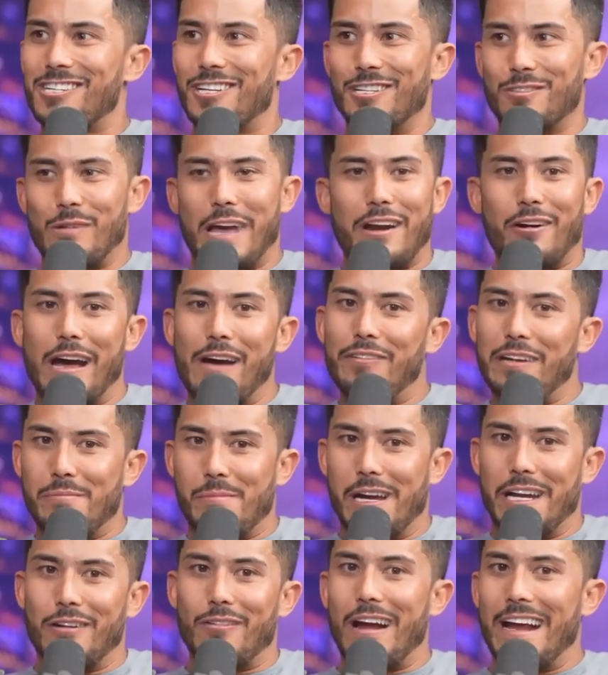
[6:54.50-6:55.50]
Cause I don't have any
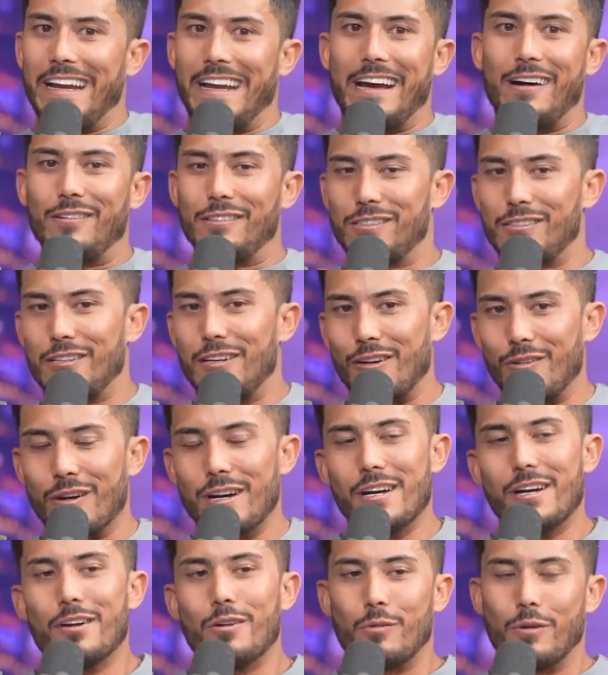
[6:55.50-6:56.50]
money right now. And so
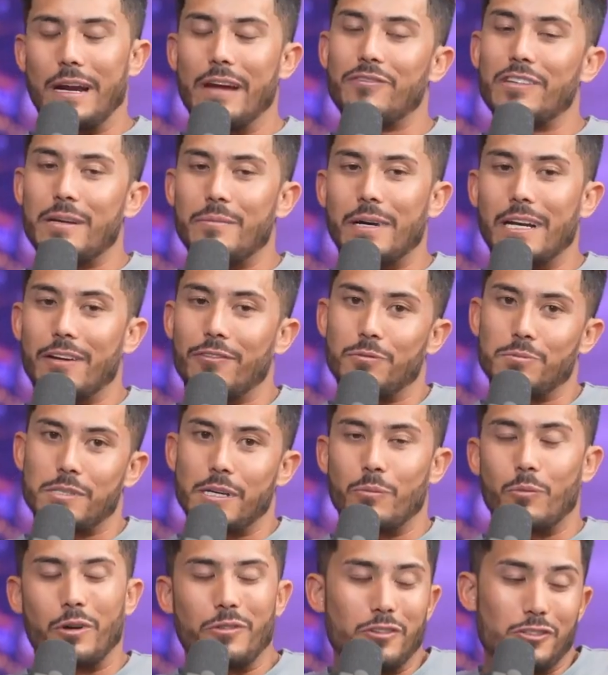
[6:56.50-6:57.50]
we're gonna have to get money from
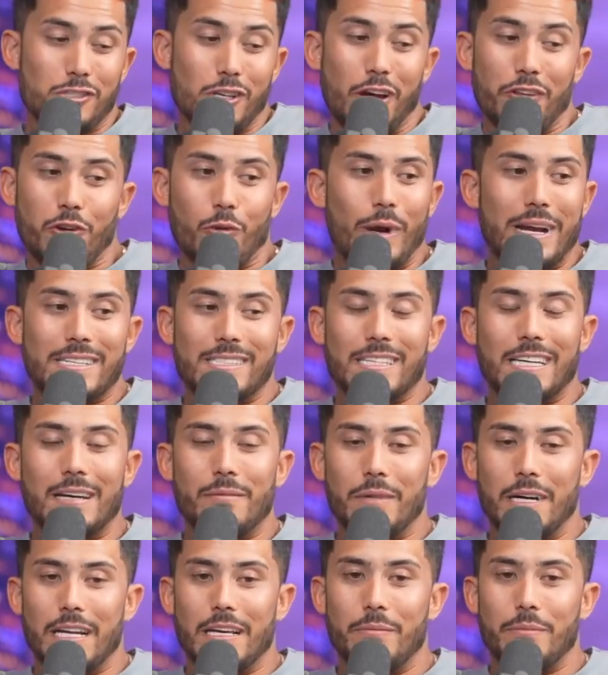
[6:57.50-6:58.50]
somewhere. There's other ways to get
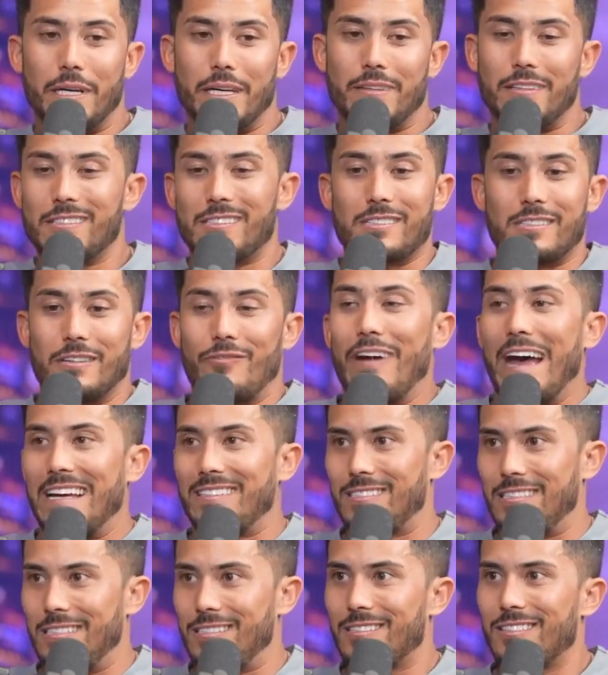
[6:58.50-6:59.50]
money, but this is the
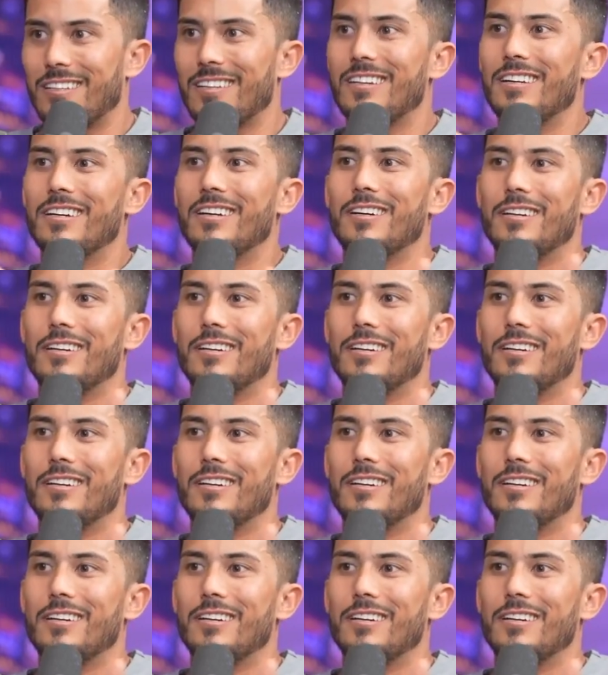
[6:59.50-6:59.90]
fastest. Yep.